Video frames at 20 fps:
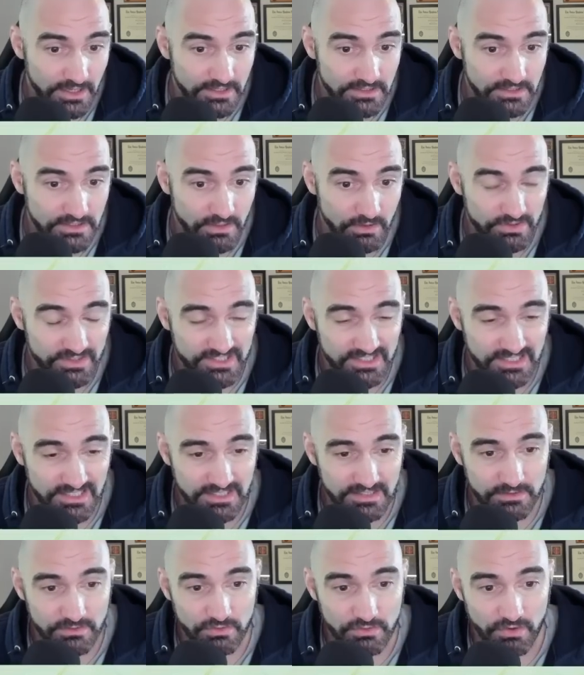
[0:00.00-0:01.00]
So
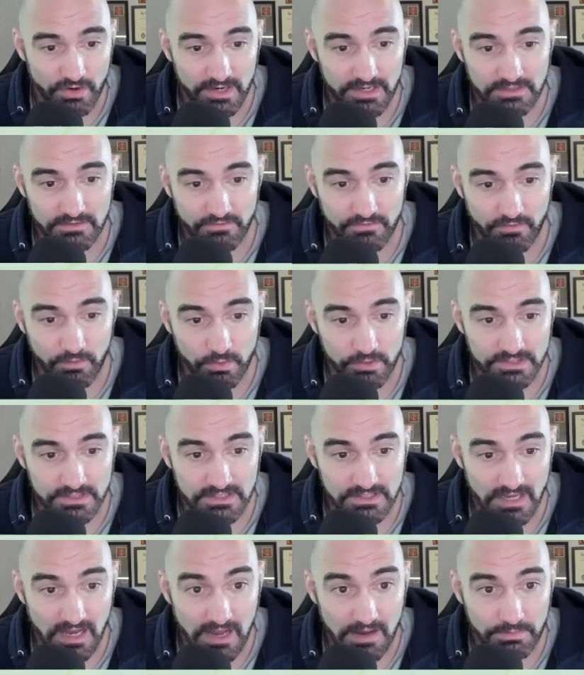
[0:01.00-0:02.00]
seeing Ukrainian
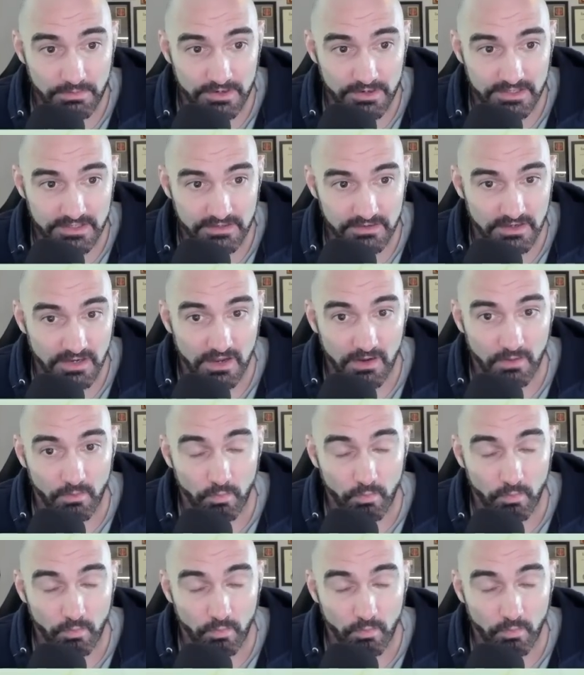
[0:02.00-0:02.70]
forces operate here,